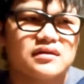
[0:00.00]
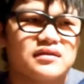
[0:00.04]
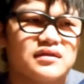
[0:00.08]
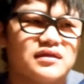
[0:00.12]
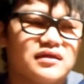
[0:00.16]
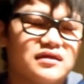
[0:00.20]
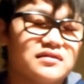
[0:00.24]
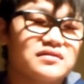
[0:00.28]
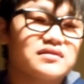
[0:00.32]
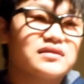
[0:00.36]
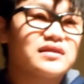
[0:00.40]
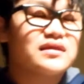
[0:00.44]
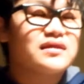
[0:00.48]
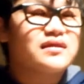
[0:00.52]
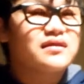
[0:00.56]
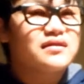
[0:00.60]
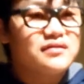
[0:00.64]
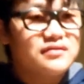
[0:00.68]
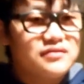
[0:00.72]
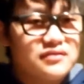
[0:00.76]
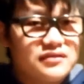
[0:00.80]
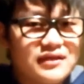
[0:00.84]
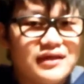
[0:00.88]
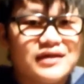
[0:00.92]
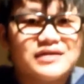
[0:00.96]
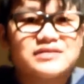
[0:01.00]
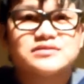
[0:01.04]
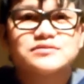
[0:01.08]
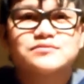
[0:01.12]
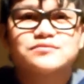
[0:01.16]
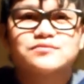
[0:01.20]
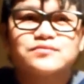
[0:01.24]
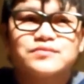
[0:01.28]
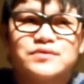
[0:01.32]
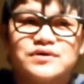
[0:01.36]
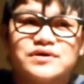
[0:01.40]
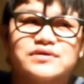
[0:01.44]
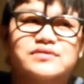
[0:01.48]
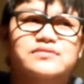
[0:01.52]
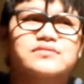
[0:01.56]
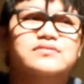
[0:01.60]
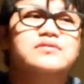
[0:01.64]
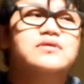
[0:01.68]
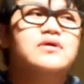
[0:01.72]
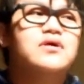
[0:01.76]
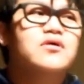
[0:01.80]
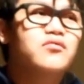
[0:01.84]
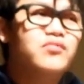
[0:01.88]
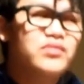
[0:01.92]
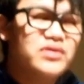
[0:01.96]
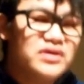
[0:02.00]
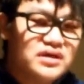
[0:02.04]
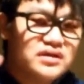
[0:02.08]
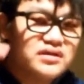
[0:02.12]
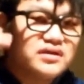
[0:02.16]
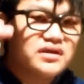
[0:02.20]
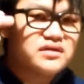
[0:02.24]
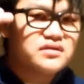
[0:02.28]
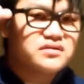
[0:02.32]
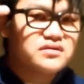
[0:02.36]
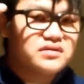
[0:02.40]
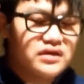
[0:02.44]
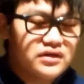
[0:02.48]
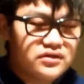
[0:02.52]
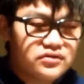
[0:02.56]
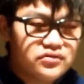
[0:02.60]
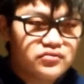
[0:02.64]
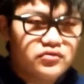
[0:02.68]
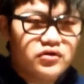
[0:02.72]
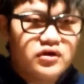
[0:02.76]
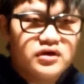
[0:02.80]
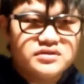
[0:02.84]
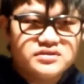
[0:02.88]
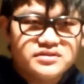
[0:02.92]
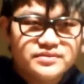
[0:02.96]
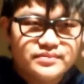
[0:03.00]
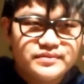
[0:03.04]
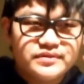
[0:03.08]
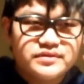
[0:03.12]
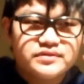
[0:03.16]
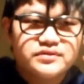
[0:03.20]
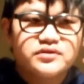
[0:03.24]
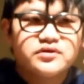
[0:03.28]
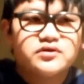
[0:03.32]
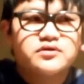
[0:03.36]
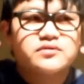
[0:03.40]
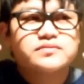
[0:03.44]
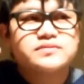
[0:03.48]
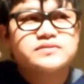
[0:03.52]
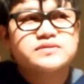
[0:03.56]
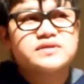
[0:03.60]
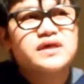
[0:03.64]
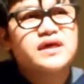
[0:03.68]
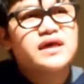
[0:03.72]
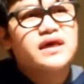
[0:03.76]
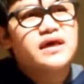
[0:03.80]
And that's when we collect the data through our occipital lobes,